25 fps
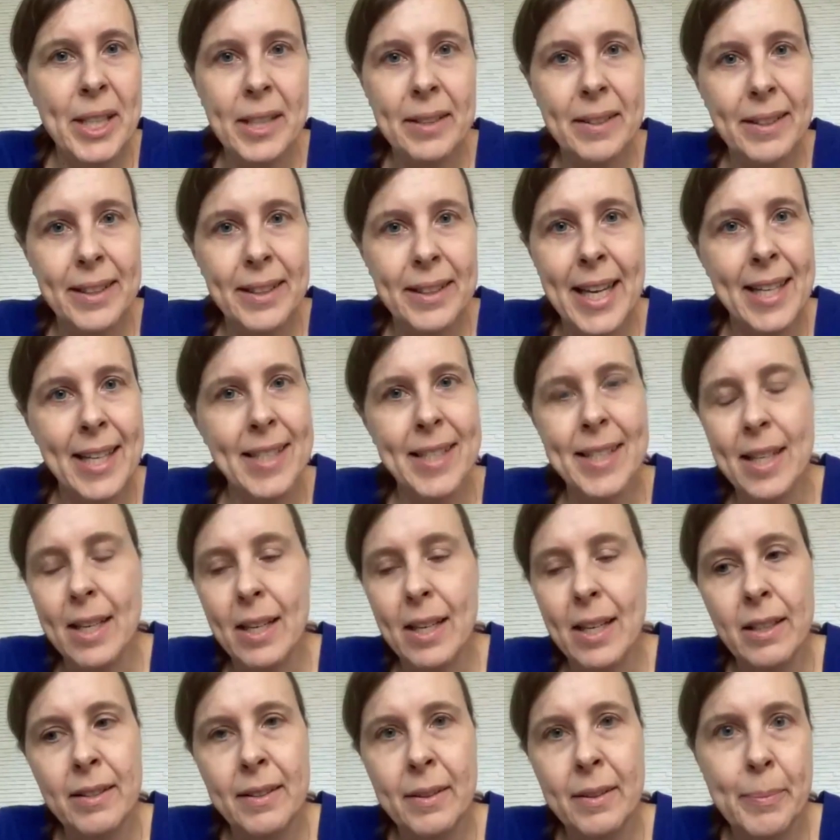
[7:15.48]
I mean,
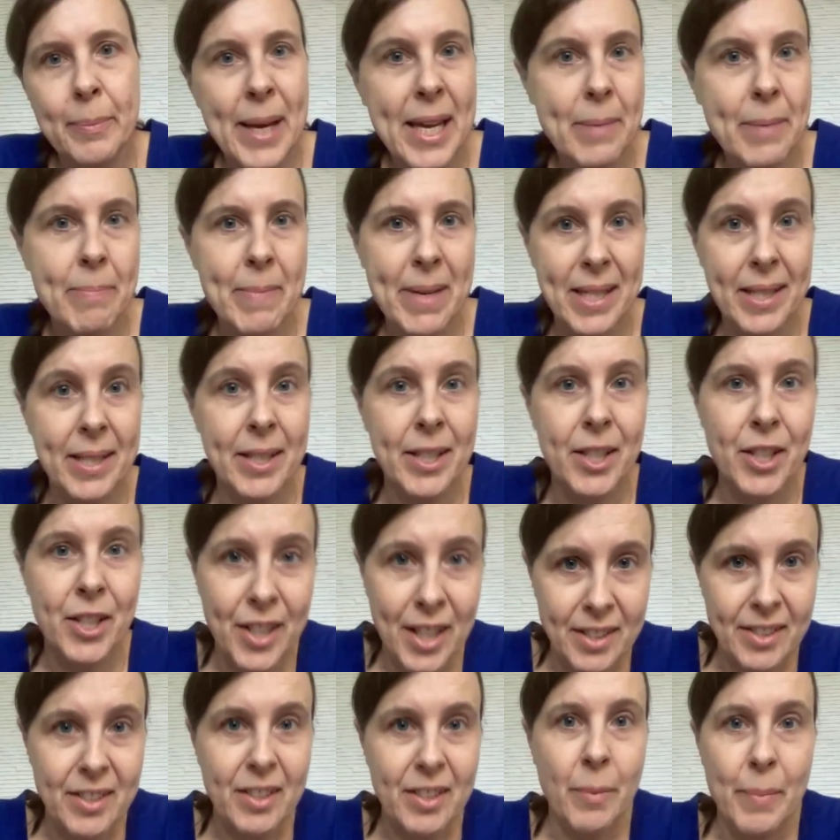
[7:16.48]
yes, the main
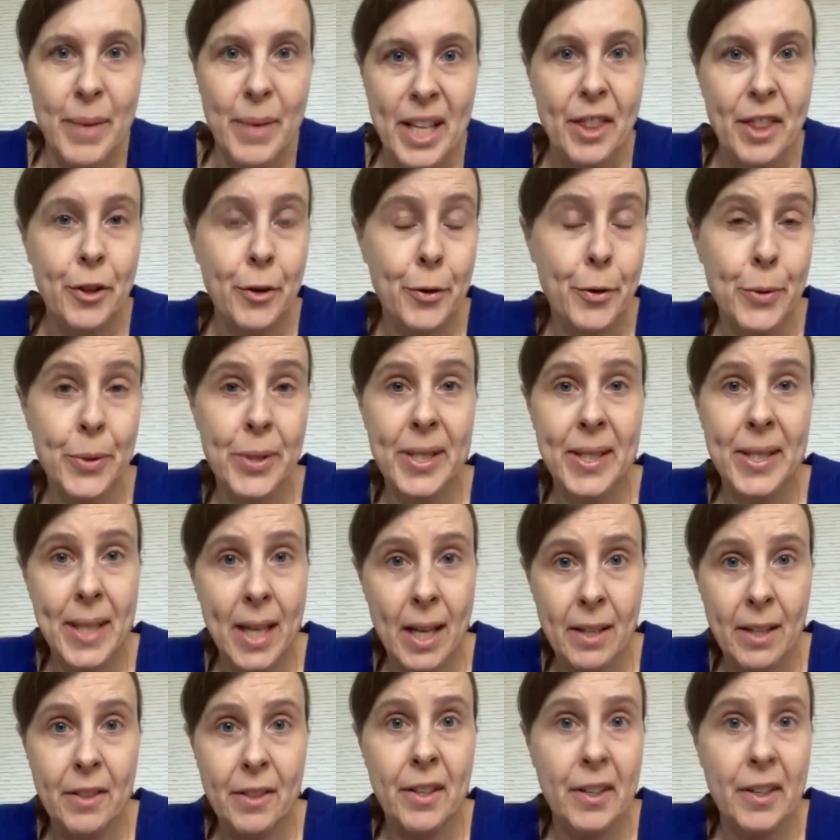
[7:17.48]
message that's coming through is
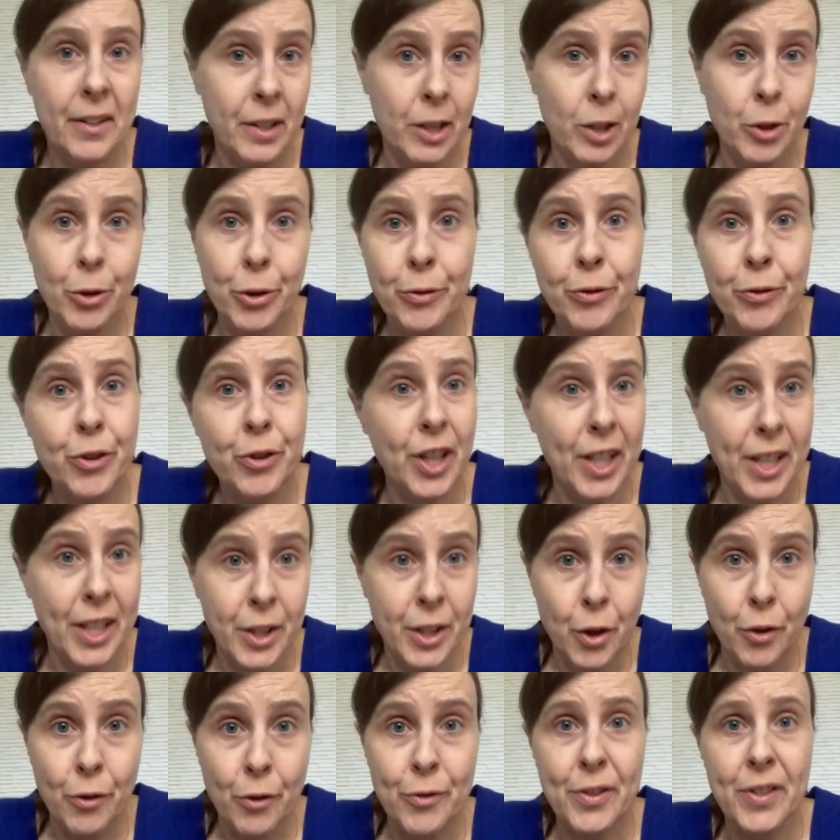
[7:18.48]
that there are a lot of
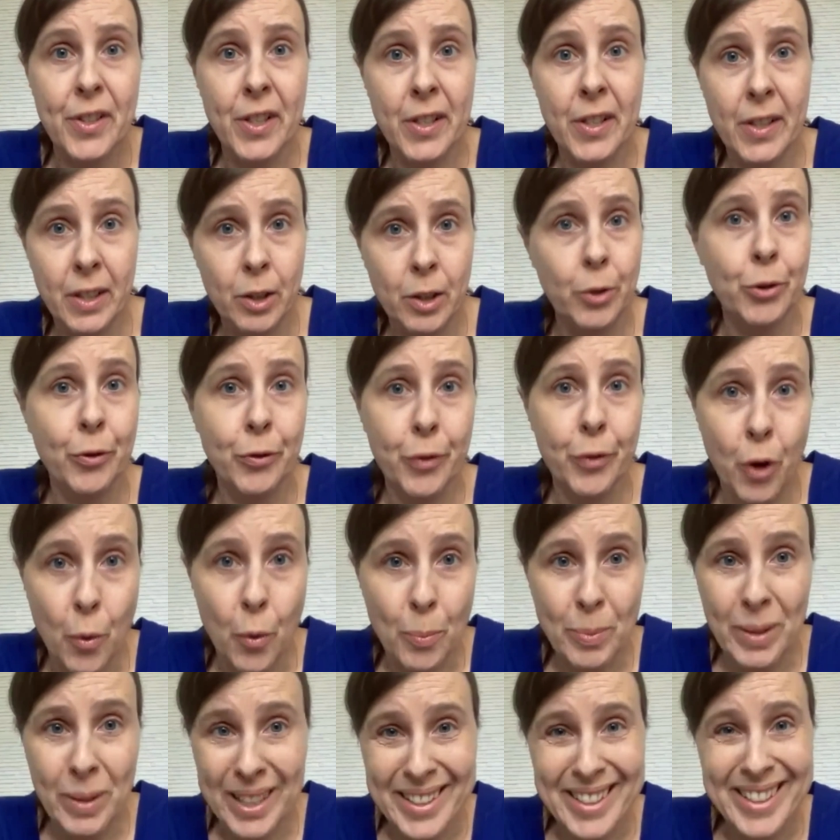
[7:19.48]
trade-offs, there are a lot of
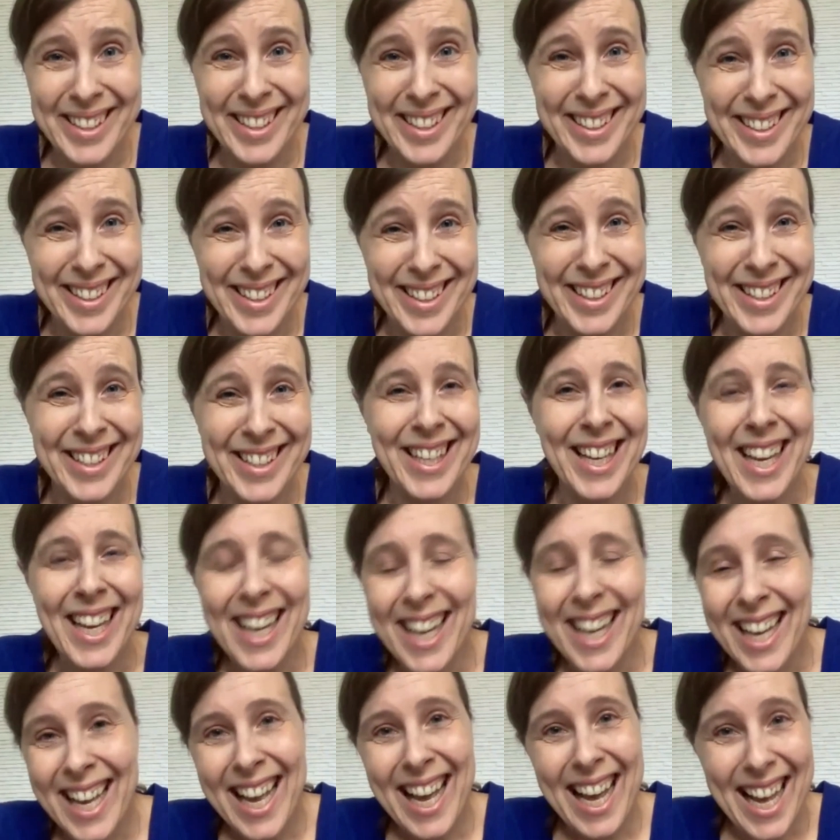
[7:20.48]
complexities,
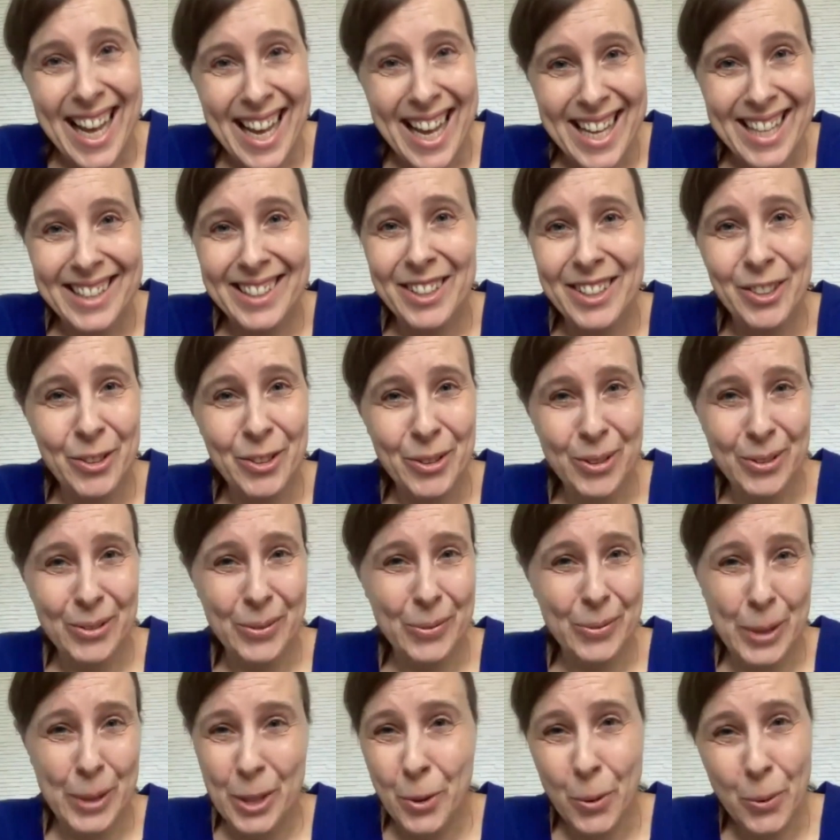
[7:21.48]
and
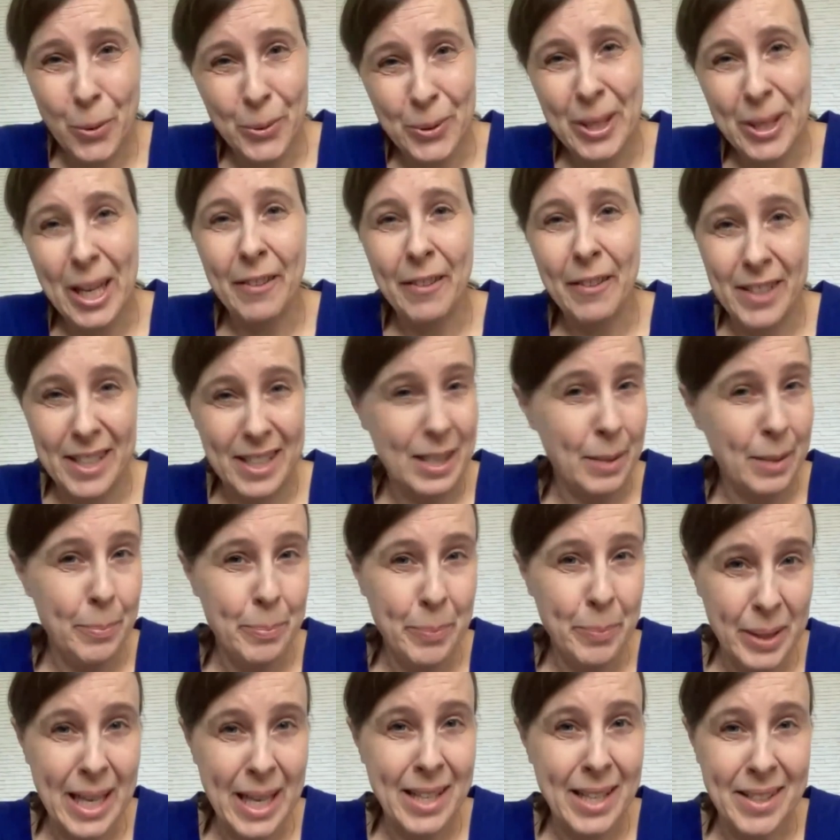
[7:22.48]
we don't have a
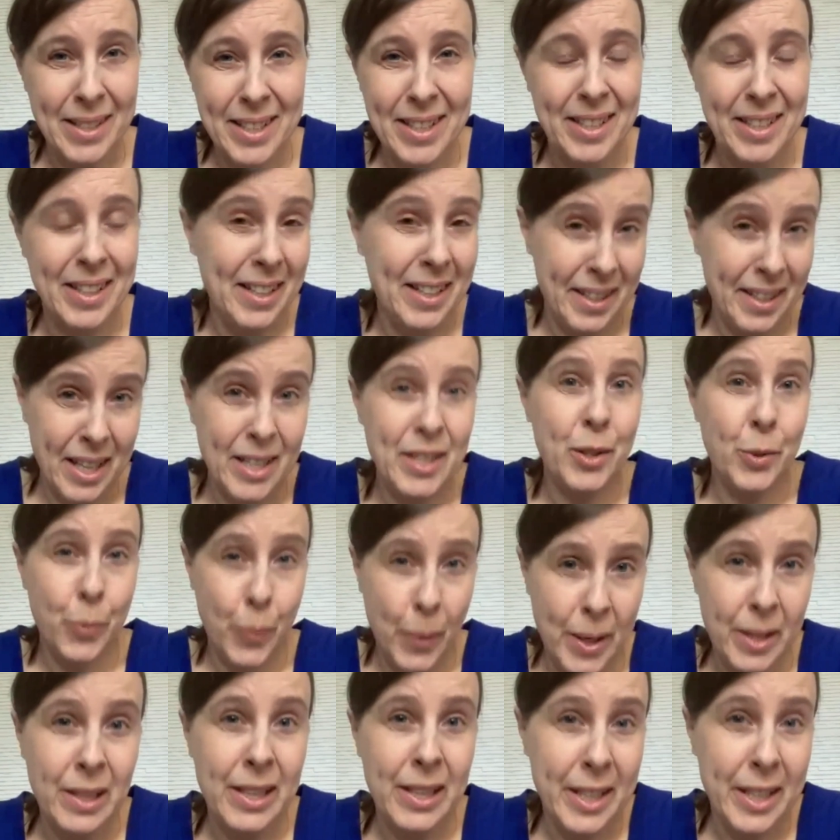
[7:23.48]
simple answer, and
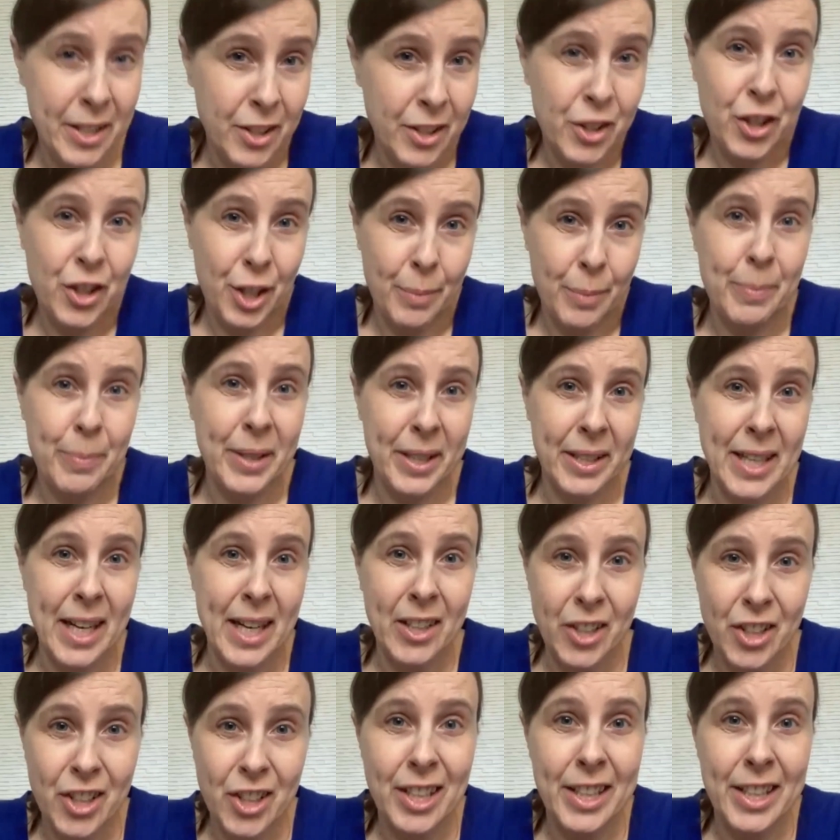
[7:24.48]
that's where leadership can
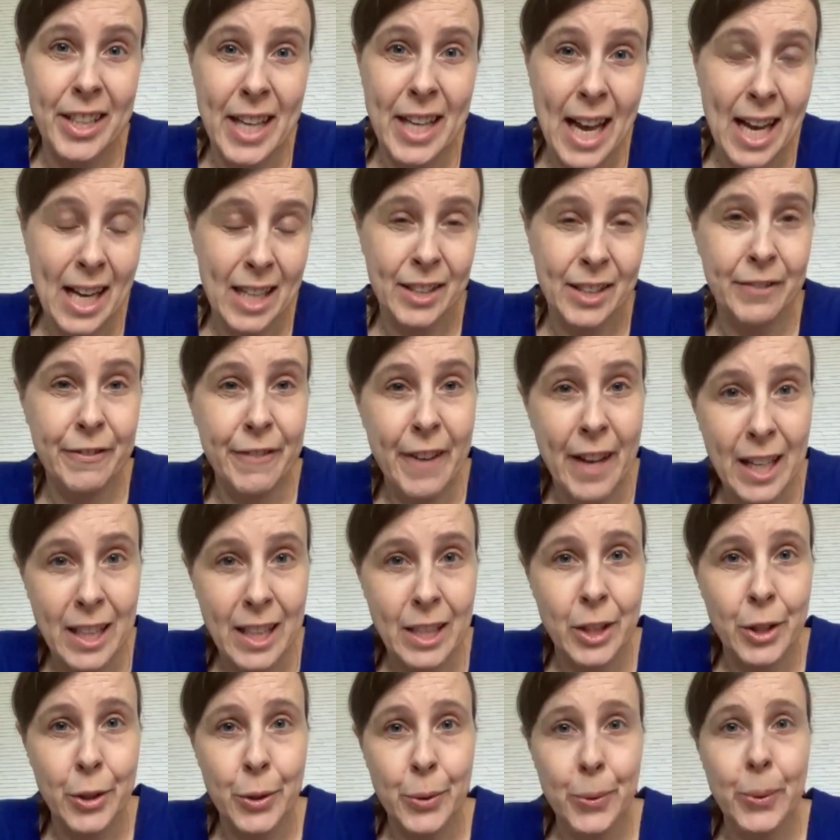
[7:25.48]
actually add
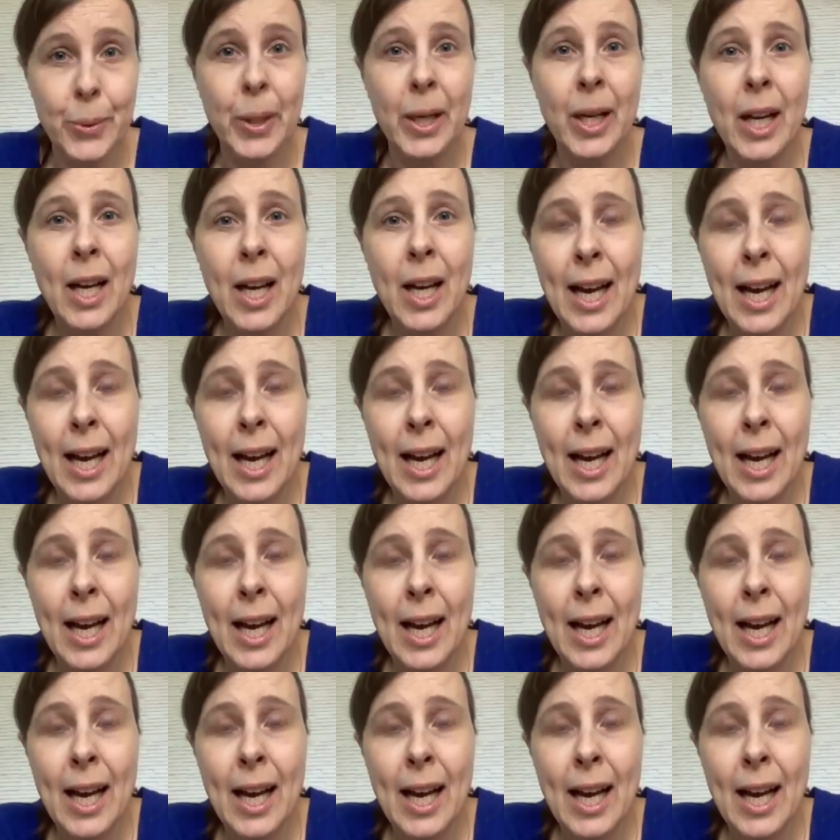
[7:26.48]
value.